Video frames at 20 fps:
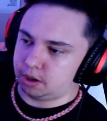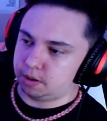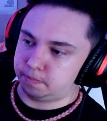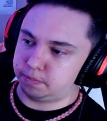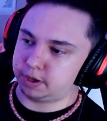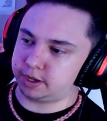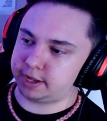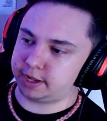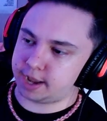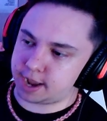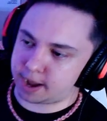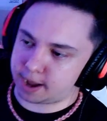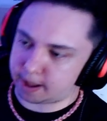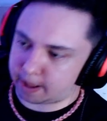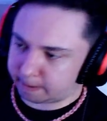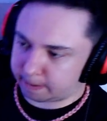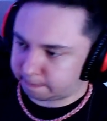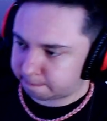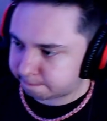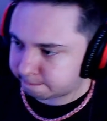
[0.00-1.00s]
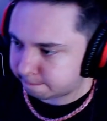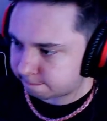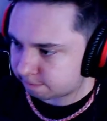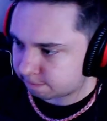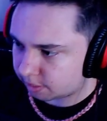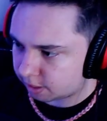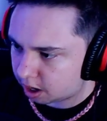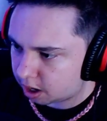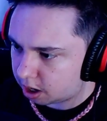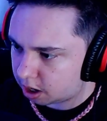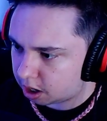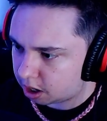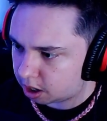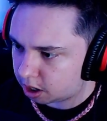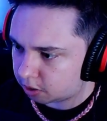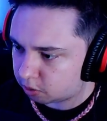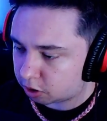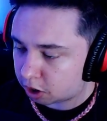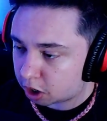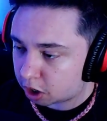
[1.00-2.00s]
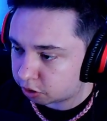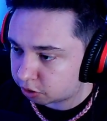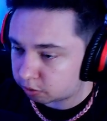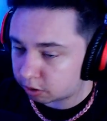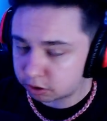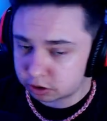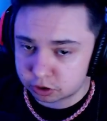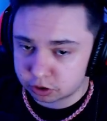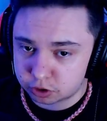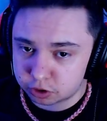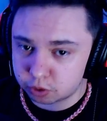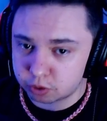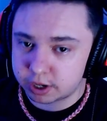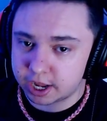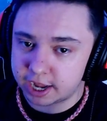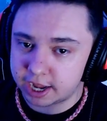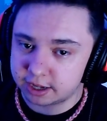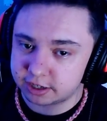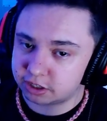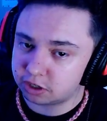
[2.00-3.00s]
But yeah, on the road to 2K,